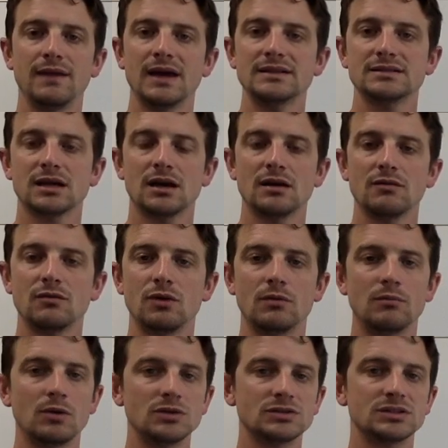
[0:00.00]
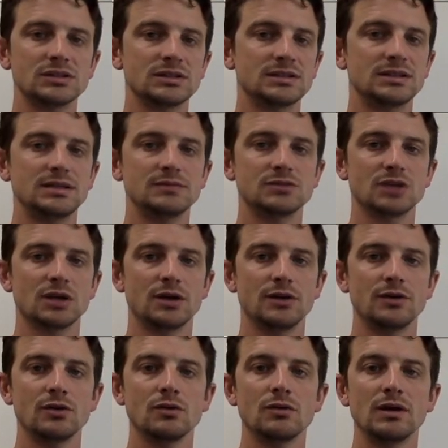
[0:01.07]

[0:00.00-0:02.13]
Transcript: that's kind of what most of the teams are going to do.